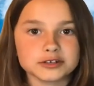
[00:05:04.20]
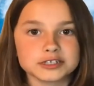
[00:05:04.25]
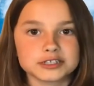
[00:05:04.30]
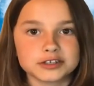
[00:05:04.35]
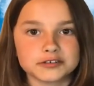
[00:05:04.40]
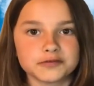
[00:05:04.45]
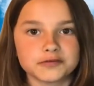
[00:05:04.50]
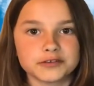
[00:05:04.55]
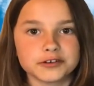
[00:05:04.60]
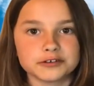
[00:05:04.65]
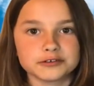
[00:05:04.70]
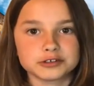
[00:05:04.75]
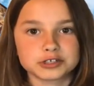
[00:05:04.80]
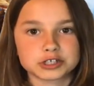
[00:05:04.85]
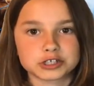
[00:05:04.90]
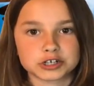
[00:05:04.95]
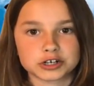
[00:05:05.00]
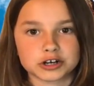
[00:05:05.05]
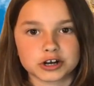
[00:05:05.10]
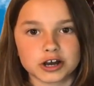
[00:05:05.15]
was the
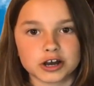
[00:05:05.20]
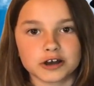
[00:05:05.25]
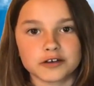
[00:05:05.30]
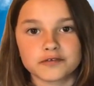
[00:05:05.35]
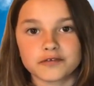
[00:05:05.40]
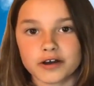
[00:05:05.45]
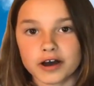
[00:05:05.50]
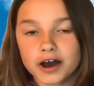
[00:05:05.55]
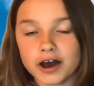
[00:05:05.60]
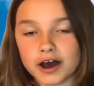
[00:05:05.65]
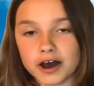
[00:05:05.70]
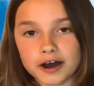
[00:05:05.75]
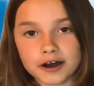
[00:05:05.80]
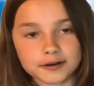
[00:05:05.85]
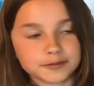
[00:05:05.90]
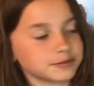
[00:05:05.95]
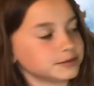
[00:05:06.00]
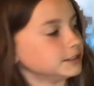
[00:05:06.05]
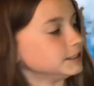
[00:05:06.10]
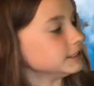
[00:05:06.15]
future of
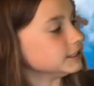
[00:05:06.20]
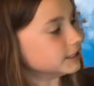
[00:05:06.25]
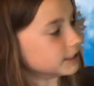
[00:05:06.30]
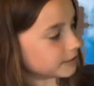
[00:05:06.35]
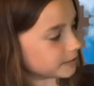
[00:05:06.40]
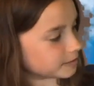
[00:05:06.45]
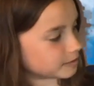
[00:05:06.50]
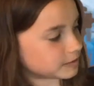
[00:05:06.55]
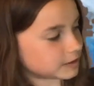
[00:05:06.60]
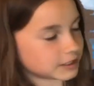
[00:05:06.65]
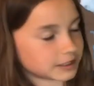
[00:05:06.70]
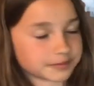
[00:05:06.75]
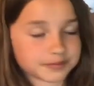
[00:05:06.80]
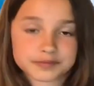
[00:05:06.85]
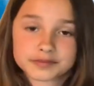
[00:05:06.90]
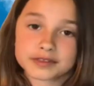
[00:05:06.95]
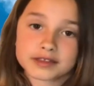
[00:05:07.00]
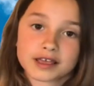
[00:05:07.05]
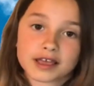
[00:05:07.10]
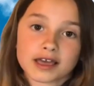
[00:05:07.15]
Humpty
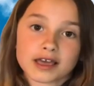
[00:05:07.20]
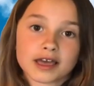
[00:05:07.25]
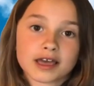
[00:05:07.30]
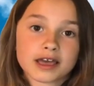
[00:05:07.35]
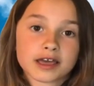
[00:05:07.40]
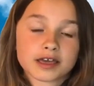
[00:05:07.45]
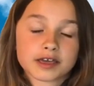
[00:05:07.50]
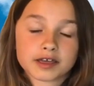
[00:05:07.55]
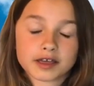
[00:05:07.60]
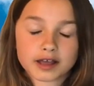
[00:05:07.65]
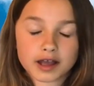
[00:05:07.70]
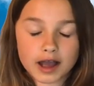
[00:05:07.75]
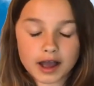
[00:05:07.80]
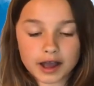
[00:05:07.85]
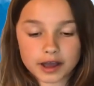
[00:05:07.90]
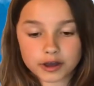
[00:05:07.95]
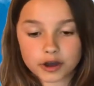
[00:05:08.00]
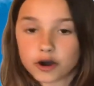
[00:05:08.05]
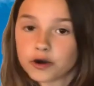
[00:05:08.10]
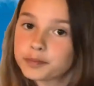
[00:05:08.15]
Dumpty.
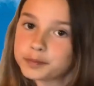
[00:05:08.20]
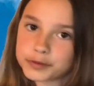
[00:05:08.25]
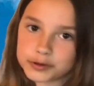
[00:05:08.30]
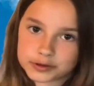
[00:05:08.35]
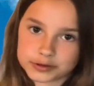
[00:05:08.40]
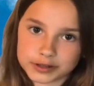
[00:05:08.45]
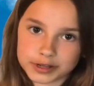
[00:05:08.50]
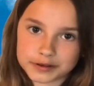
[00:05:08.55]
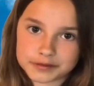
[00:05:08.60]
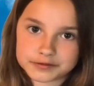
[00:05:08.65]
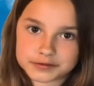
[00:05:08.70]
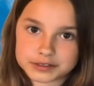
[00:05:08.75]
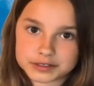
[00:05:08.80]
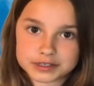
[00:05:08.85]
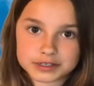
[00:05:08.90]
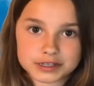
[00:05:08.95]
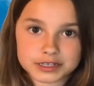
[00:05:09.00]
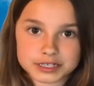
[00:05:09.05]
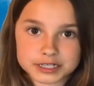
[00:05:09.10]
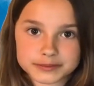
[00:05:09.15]
I hope you loved
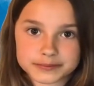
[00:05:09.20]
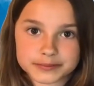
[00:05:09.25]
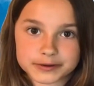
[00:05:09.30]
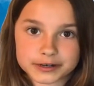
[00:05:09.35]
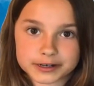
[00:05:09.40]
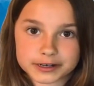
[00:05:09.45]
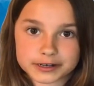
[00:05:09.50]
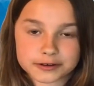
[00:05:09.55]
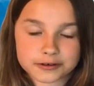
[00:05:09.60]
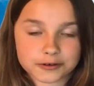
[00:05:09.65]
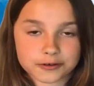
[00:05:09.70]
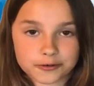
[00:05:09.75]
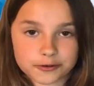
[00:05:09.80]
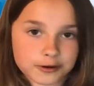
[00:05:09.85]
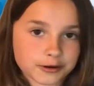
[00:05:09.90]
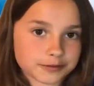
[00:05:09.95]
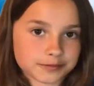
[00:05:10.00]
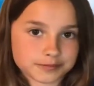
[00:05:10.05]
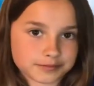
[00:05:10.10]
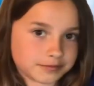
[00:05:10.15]
this book
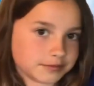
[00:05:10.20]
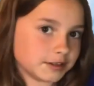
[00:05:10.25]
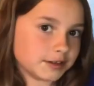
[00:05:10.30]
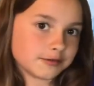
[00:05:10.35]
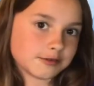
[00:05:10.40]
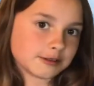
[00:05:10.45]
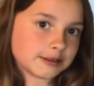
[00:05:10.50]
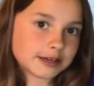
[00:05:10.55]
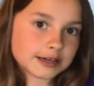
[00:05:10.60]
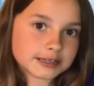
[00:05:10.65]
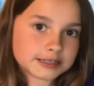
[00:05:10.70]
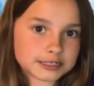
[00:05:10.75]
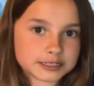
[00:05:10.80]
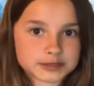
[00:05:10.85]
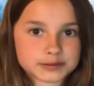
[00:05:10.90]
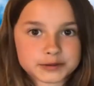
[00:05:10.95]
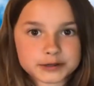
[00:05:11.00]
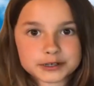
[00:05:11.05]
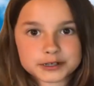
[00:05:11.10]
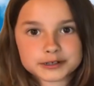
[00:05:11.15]
or even like
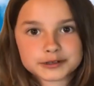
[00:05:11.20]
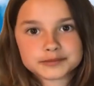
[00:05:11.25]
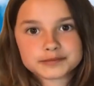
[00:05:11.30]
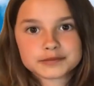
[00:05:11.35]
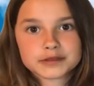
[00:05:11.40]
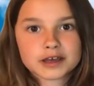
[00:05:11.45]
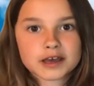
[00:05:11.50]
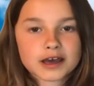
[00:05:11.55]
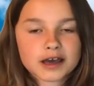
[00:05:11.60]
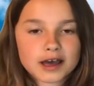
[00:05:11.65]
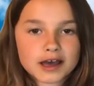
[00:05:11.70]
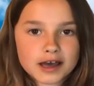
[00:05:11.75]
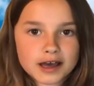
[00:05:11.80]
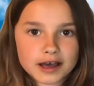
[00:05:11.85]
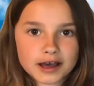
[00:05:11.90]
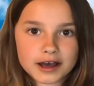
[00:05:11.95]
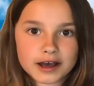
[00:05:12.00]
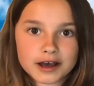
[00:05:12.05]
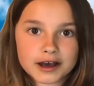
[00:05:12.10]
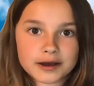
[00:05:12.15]
this book.
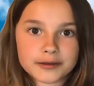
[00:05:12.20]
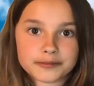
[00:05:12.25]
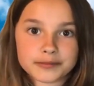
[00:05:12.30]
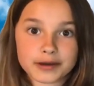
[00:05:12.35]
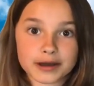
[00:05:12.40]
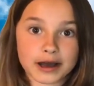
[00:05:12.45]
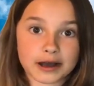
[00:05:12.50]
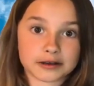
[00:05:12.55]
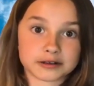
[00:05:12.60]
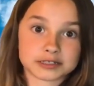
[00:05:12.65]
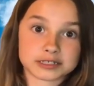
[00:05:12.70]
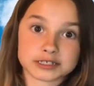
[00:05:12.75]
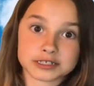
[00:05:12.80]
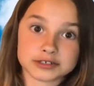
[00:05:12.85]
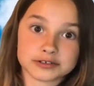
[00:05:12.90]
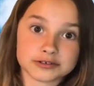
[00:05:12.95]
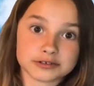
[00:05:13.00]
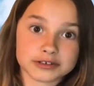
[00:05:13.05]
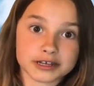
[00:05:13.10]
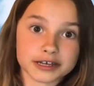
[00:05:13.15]
Um, I'll see
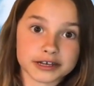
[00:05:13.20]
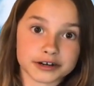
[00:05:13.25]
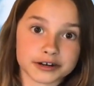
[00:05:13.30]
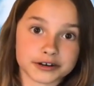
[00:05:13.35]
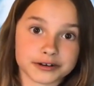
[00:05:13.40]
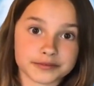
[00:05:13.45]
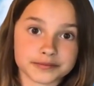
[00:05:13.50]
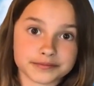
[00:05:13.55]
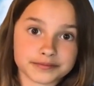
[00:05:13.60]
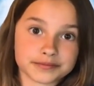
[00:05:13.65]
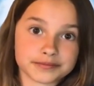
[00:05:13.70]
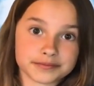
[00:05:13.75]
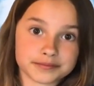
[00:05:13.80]
you later.